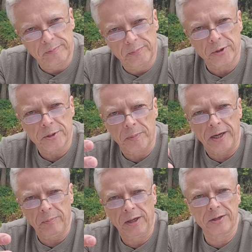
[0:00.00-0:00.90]

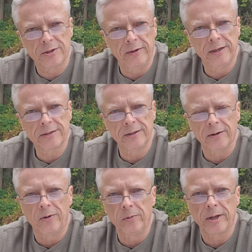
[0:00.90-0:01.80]
pushback because there isn't
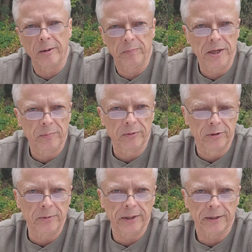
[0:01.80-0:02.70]
a whole lot of people
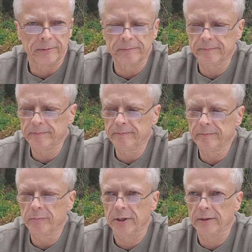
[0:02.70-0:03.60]
doing it.
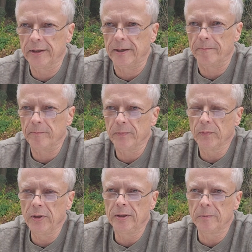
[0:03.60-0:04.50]
But yeah,
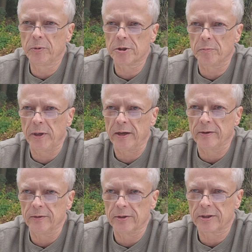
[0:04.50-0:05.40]
we need to push back
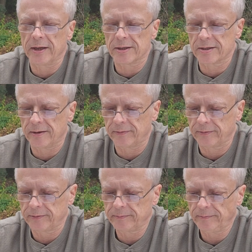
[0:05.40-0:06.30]
on this kind of
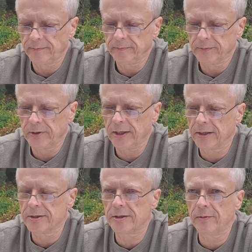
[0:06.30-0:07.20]
stuff. All right?
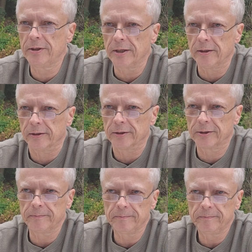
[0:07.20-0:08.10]
Because it's
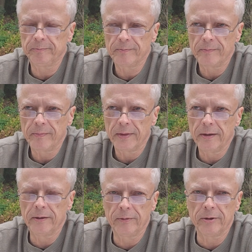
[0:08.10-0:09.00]
ridiculous.
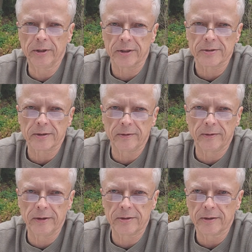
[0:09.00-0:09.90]
It really is. All
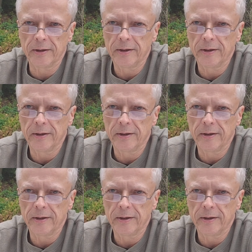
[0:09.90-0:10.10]
these